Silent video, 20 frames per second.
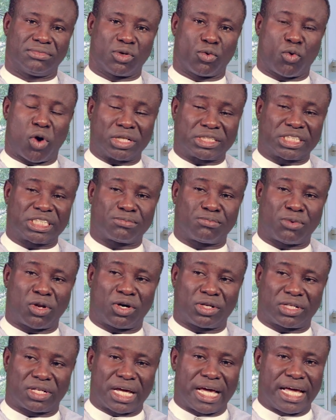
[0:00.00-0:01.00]
What is
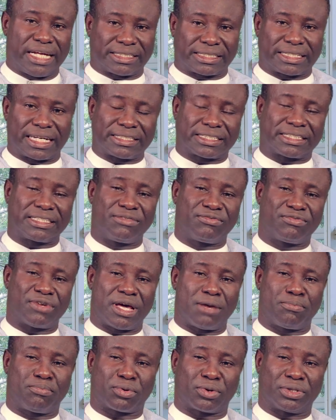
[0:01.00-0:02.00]
blood?
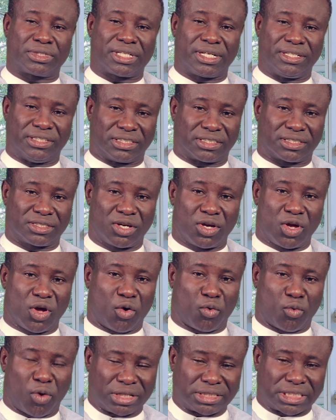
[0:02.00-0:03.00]
Excessive proteins.
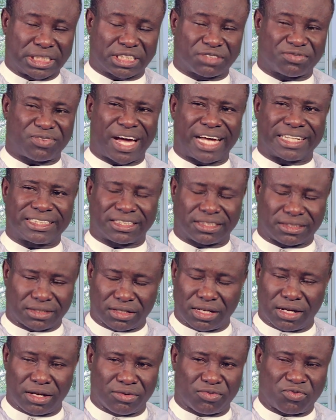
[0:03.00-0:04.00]
What is fat?
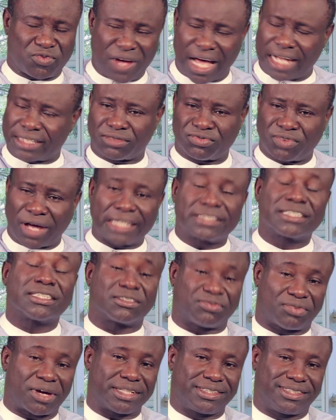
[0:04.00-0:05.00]
Fat
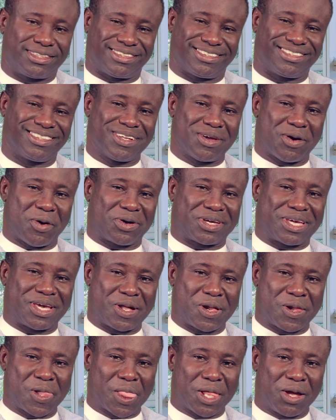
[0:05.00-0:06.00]
is fat.
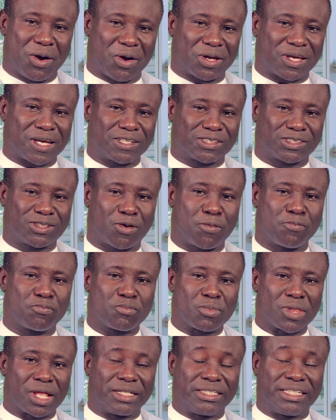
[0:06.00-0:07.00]
Okay, so
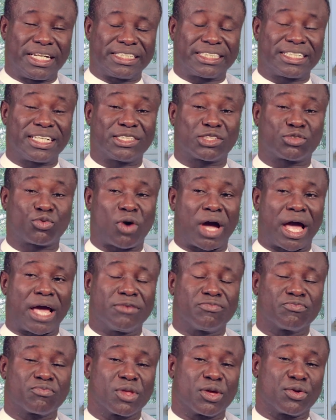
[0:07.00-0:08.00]
this is
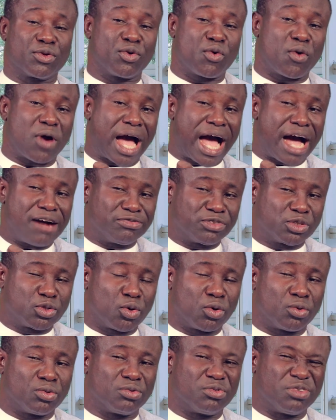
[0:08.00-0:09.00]
why you have
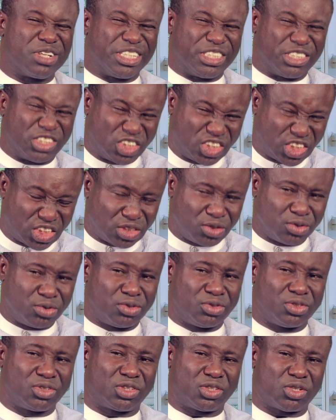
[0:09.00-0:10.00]
to
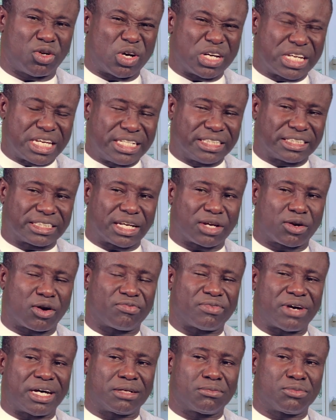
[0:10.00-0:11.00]
reduce your intake
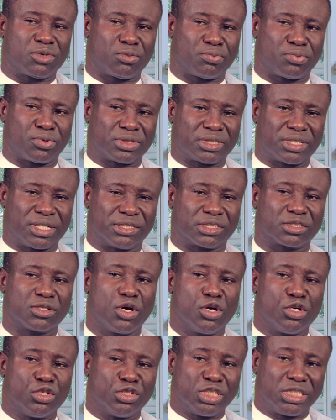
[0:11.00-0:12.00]
of animal proteins.
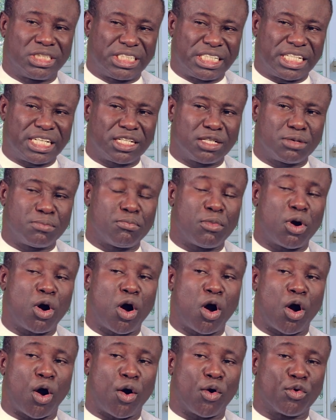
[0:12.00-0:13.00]
Deal
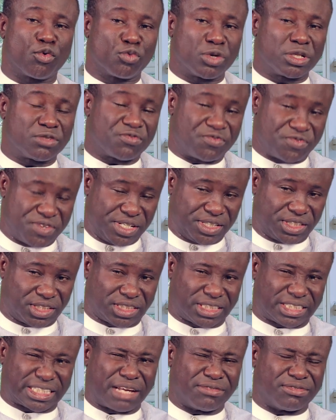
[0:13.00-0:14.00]
more with
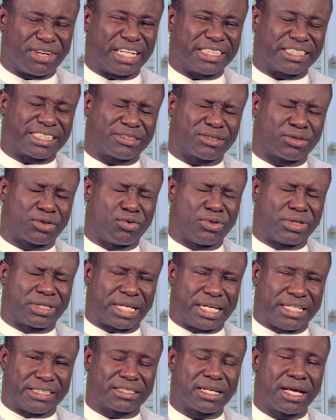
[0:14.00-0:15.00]
fish. Several good
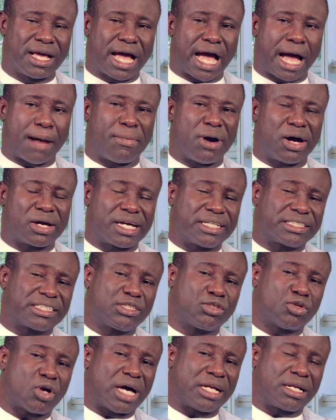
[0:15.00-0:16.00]
things about
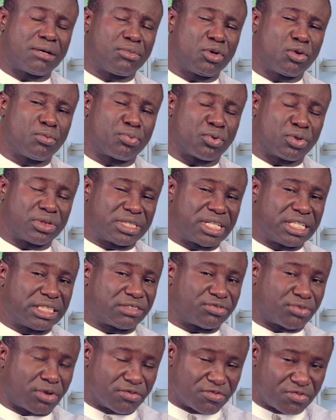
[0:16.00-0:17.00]
getting your animal
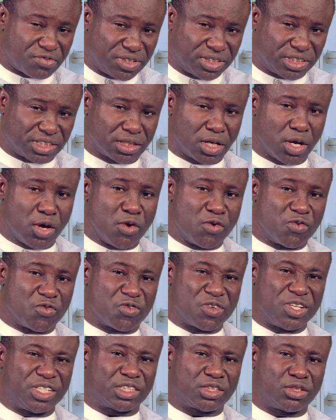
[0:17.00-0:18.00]
proteins from fish.
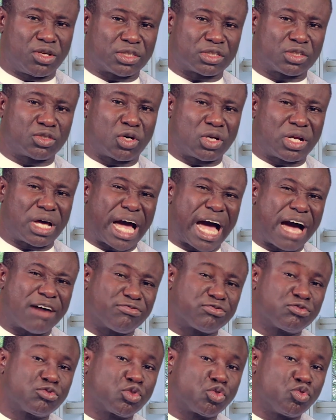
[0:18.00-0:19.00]
Fish does not
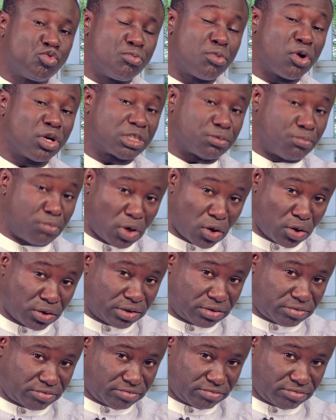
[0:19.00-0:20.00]
have too much
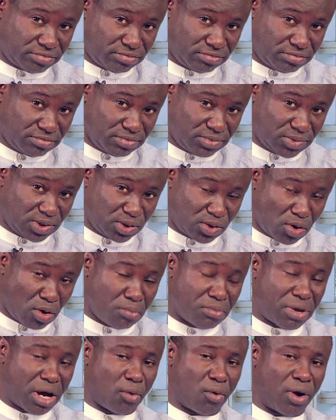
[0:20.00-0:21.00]
blood,
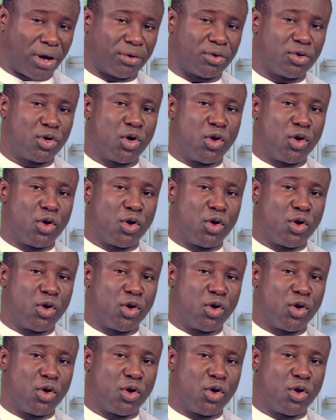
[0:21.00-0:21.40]
number one.